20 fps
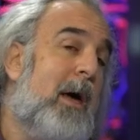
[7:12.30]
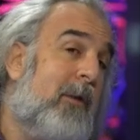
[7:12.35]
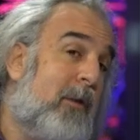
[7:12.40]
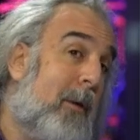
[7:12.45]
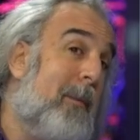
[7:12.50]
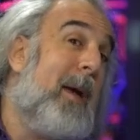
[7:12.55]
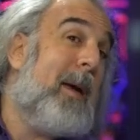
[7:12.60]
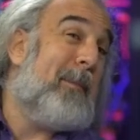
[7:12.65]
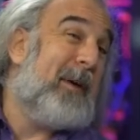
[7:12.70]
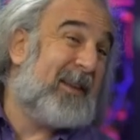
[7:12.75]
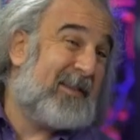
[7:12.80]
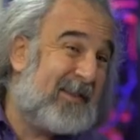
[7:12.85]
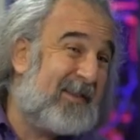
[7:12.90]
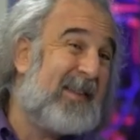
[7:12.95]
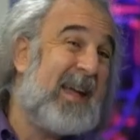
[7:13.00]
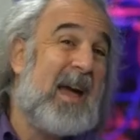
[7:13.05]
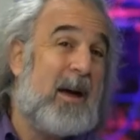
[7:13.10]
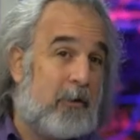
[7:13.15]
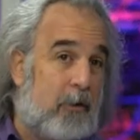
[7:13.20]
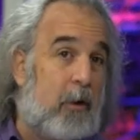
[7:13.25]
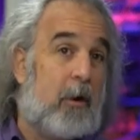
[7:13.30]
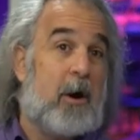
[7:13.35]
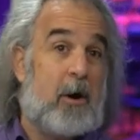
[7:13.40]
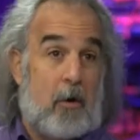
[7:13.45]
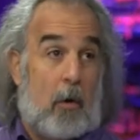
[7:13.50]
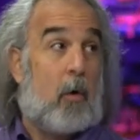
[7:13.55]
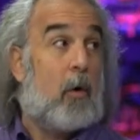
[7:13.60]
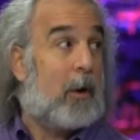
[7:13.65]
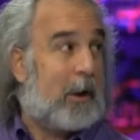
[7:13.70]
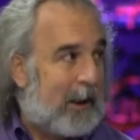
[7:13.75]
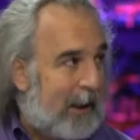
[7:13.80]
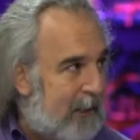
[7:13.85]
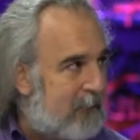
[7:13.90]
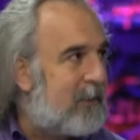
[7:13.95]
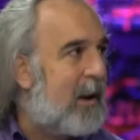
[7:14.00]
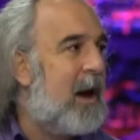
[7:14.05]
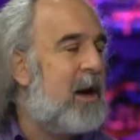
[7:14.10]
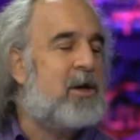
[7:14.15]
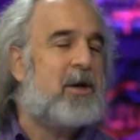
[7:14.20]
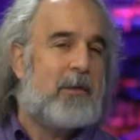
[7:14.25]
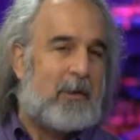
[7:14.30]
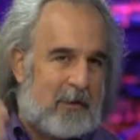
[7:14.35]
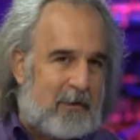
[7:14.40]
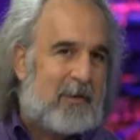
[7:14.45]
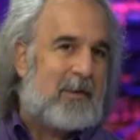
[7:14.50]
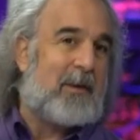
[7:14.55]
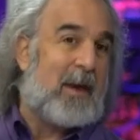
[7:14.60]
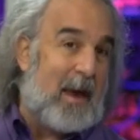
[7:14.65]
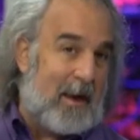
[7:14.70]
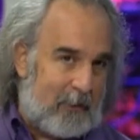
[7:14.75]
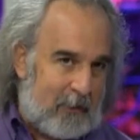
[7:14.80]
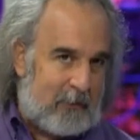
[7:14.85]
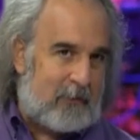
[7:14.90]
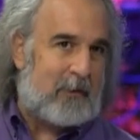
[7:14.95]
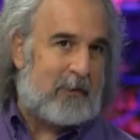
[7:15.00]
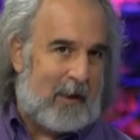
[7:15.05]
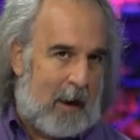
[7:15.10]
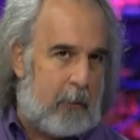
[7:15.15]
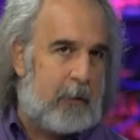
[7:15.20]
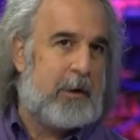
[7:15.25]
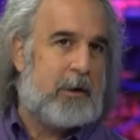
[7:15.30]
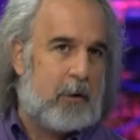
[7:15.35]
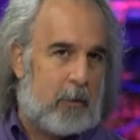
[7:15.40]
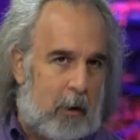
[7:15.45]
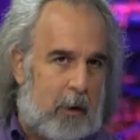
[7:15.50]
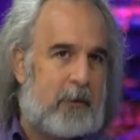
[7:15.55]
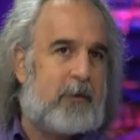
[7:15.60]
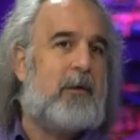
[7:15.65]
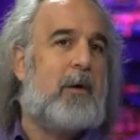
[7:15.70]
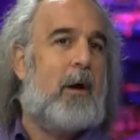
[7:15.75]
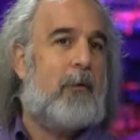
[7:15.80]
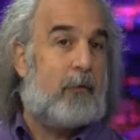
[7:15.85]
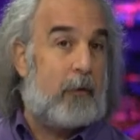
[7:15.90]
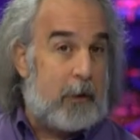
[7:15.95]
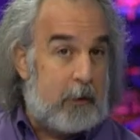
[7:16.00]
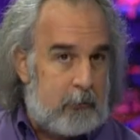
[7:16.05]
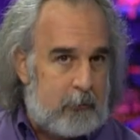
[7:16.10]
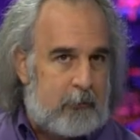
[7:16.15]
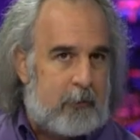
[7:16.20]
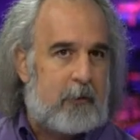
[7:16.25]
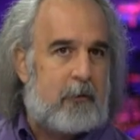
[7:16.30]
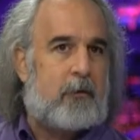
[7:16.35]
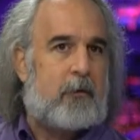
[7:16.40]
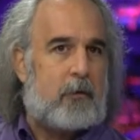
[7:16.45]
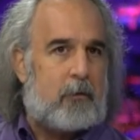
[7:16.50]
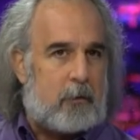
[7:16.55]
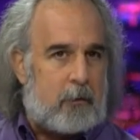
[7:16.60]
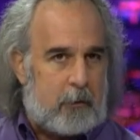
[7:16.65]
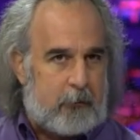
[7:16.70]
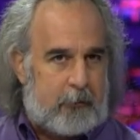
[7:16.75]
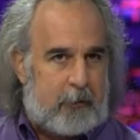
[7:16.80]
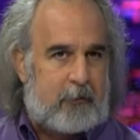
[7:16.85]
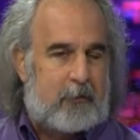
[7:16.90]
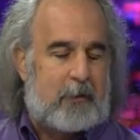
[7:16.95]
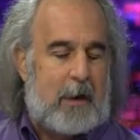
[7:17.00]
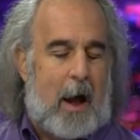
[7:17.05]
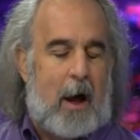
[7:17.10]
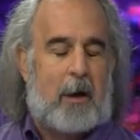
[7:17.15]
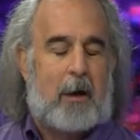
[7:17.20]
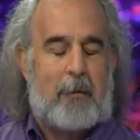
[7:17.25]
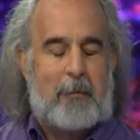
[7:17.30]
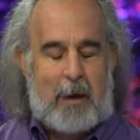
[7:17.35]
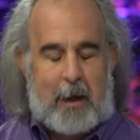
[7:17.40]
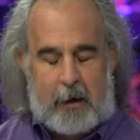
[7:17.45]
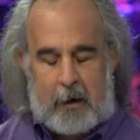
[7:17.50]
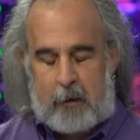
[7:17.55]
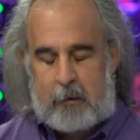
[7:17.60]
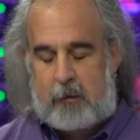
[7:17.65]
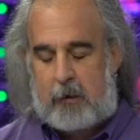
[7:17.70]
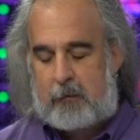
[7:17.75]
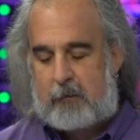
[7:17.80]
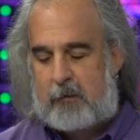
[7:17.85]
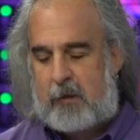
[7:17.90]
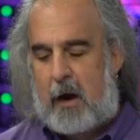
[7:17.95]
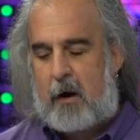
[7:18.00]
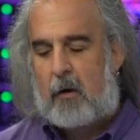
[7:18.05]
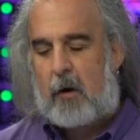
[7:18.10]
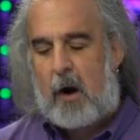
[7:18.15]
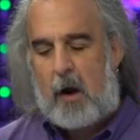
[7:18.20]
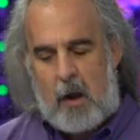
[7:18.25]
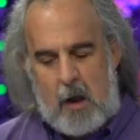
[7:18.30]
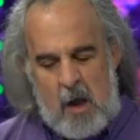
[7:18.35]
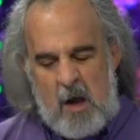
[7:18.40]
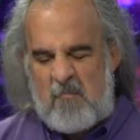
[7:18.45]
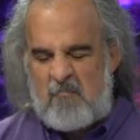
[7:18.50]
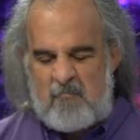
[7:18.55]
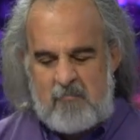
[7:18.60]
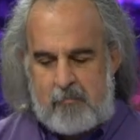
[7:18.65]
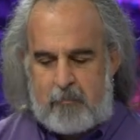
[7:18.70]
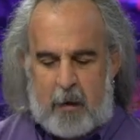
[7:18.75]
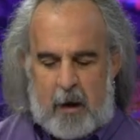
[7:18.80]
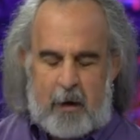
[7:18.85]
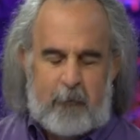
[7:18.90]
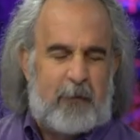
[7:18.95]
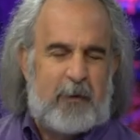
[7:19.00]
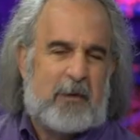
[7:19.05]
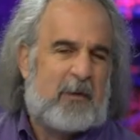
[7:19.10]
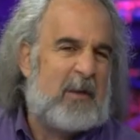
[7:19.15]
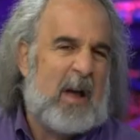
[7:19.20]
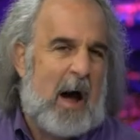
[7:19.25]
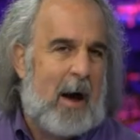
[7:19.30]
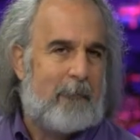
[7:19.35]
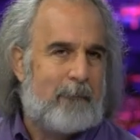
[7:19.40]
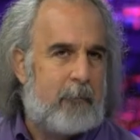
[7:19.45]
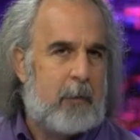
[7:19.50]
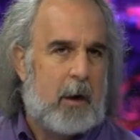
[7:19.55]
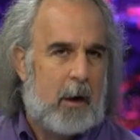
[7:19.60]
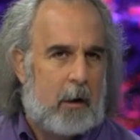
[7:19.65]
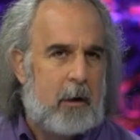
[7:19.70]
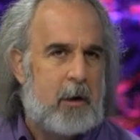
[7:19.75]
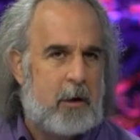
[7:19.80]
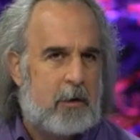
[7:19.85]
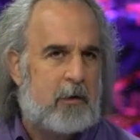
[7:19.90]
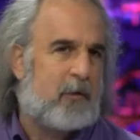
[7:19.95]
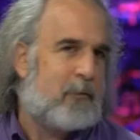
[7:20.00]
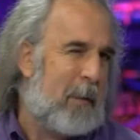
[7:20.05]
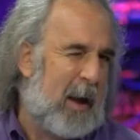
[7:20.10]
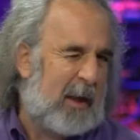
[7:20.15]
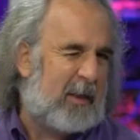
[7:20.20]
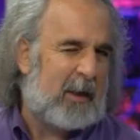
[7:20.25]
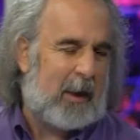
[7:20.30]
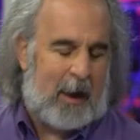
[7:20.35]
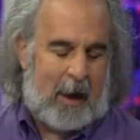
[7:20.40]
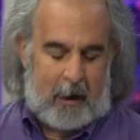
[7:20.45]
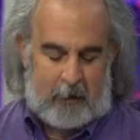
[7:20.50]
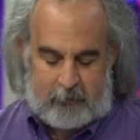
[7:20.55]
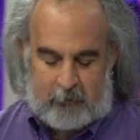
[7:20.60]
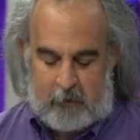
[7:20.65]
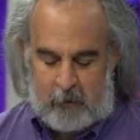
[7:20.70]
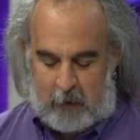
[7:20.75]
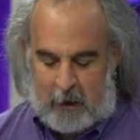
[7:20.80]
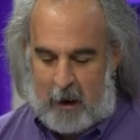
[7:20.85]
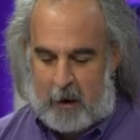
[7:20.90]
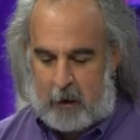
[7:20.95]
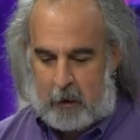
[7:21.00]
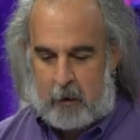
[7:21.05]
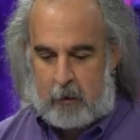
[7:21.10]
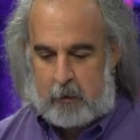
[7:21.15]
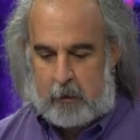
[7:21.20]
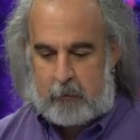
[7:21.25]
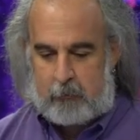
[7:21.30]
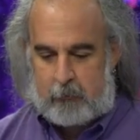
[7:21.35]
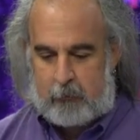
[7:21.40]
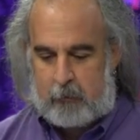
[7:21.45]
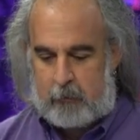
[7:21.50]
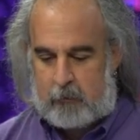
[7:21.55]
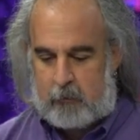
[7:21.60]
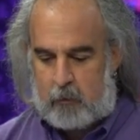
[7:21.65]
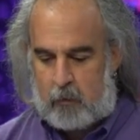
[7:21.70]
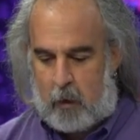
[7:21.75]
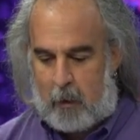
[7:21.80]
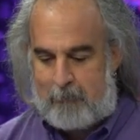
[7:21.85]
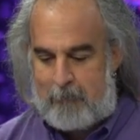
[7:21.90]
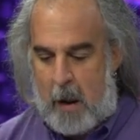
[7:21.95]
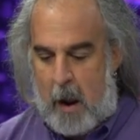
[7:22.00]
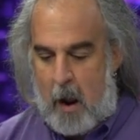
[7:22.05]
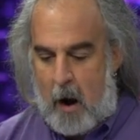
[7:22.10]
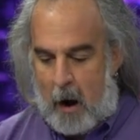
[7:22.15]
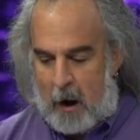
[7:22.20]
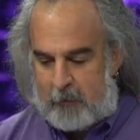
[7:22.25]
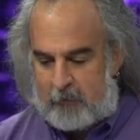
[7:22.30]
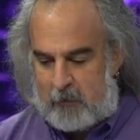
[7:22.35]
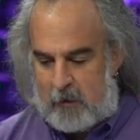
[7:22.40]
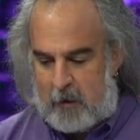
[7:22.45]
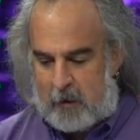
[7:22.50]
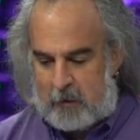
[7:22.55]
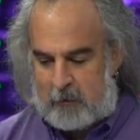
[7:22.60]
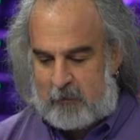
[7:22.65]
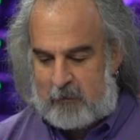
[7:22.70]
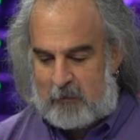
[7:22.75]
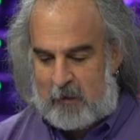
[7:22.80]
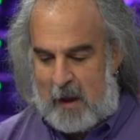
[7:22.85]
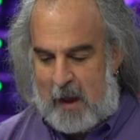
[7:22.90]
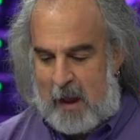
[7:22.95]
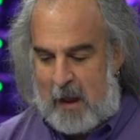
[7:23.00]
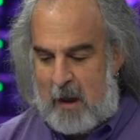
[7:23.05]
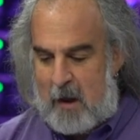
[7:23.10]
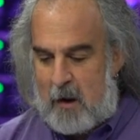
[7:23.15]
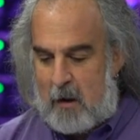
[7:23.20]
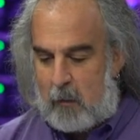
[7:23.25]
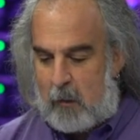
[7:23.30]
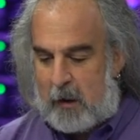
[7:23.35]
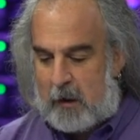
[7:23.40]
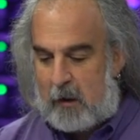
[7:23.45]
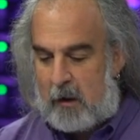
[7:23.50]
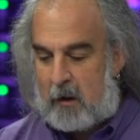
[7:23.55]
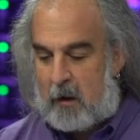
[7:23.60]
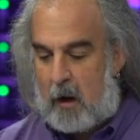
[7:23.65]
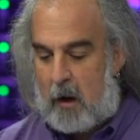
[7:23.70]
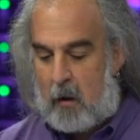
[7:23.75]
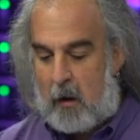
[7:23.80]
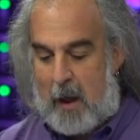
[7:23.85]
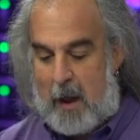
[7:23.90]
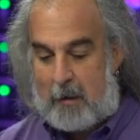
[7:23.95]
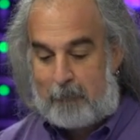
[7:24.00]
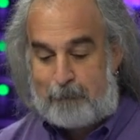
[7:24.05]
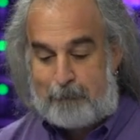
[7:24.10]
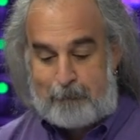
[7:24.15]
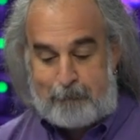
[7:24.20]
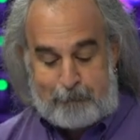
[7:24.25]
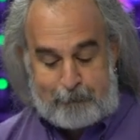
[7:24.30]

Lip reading: there may be a standard in your organization that says, hey, this is how we do our stuff. We use these tools. It's documented, et cetera. But if it's not, you know, you just make the case and you kind of go use the tool. All right, so you can see we can go in,